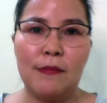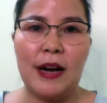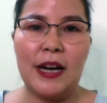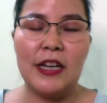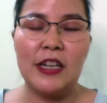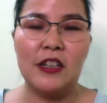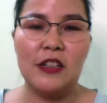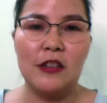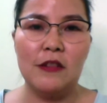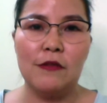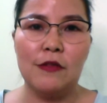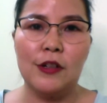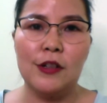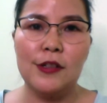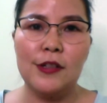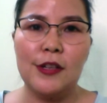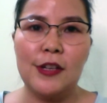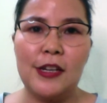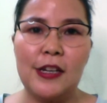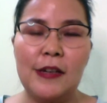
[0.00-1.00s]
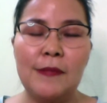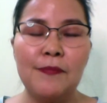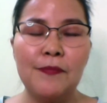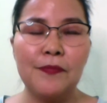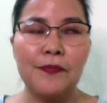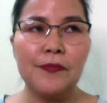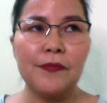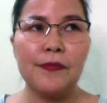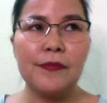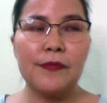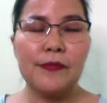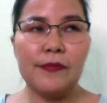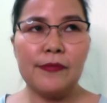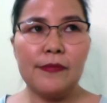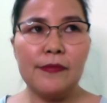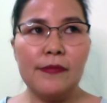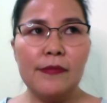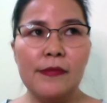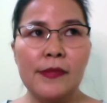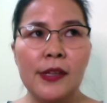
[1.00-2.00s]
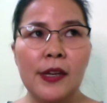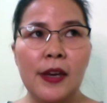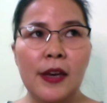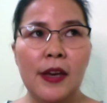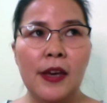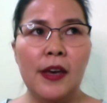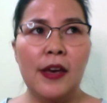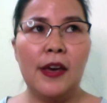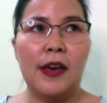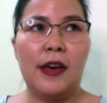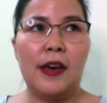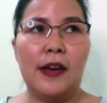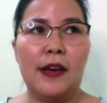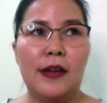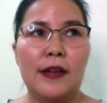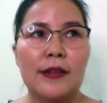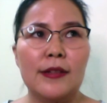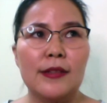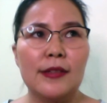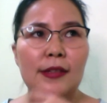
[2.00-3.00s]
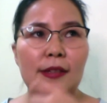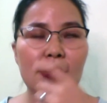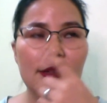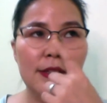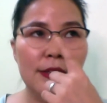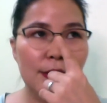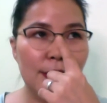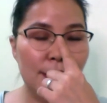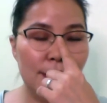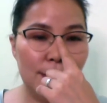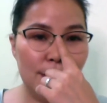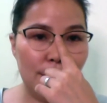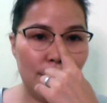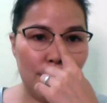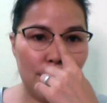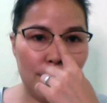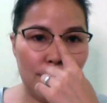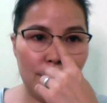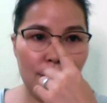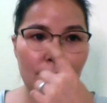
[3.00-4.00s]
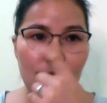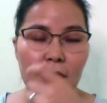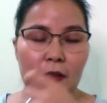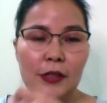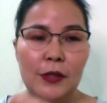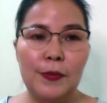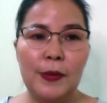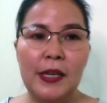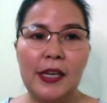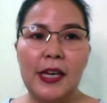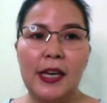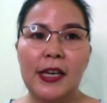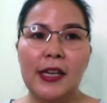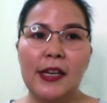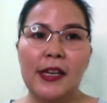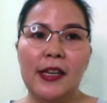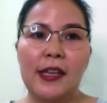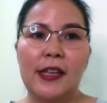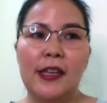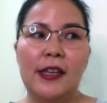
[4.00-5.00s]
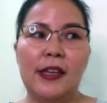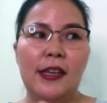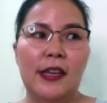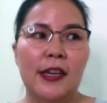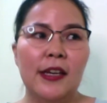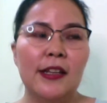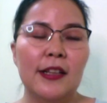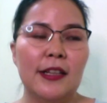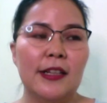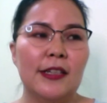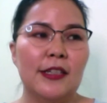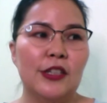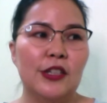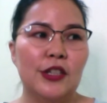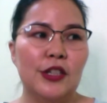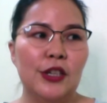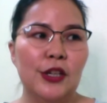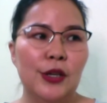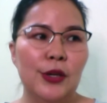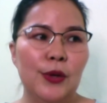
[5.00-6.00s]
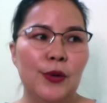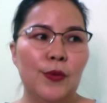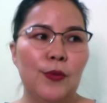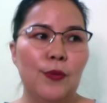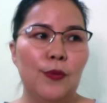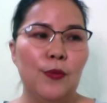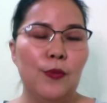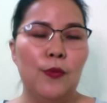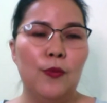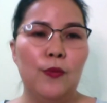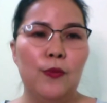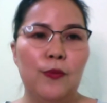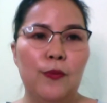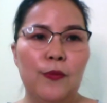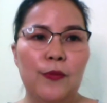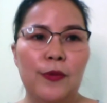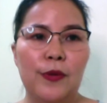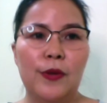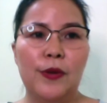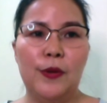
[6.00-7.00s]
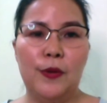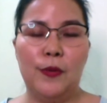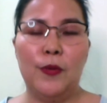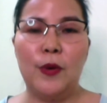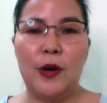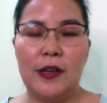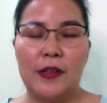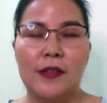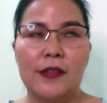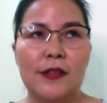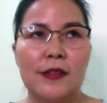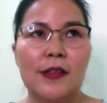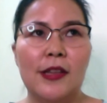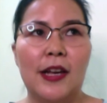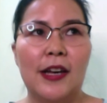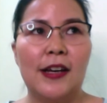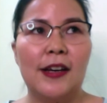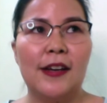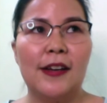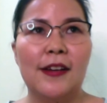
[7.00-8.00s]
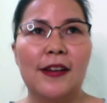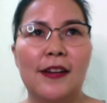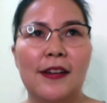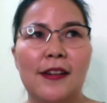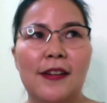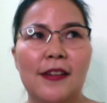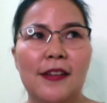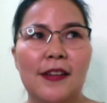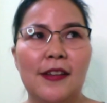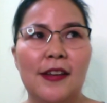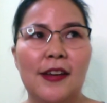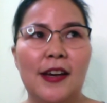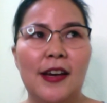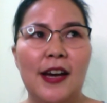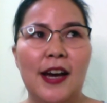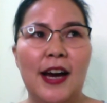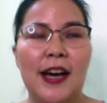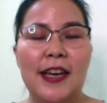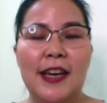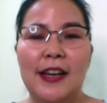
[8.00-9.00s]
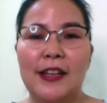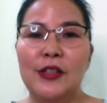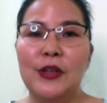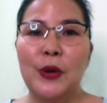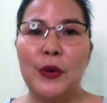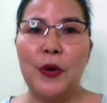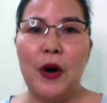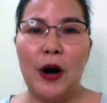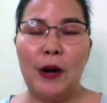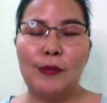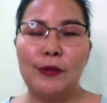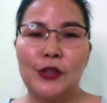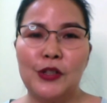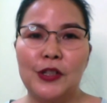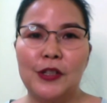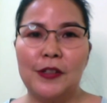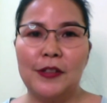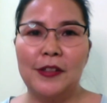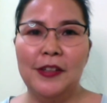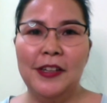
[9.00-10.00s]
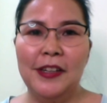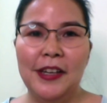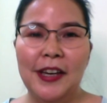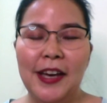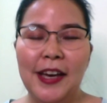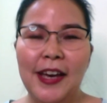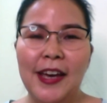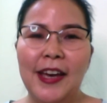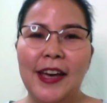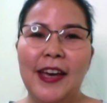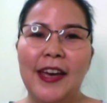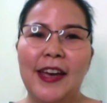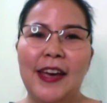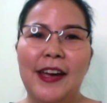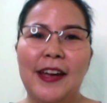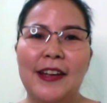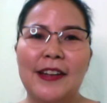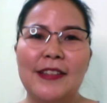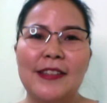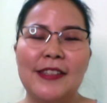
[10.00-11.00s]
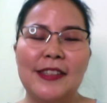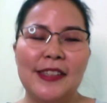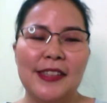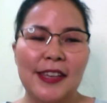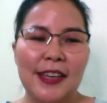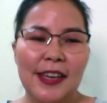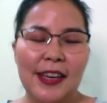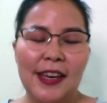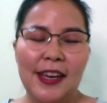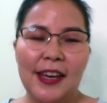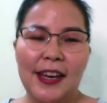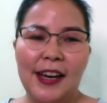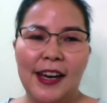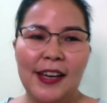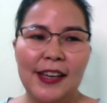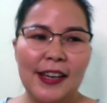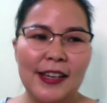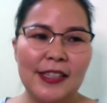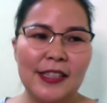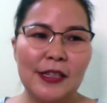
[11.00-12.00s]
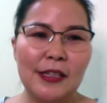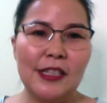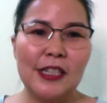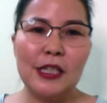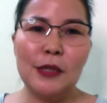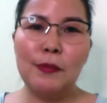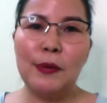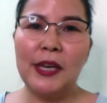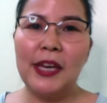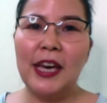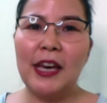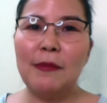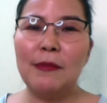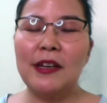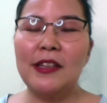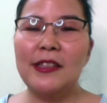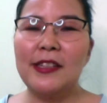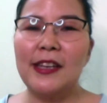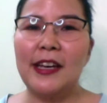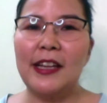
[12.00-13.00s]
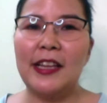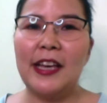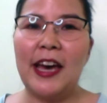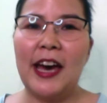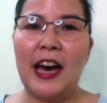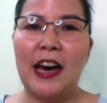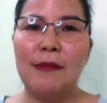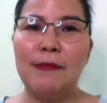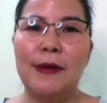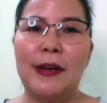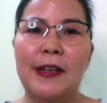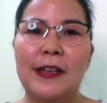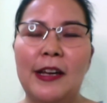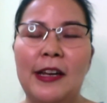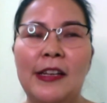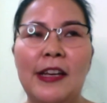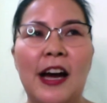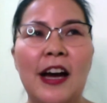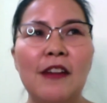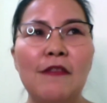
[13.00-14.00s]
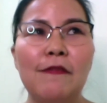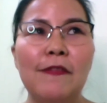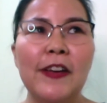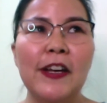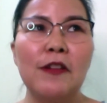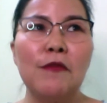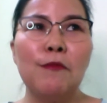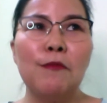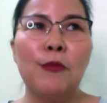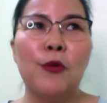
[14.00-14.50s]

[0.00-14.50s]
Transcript: my university. And so speaking English was like, I had no option. And I guess it just became a daily habit. And I feel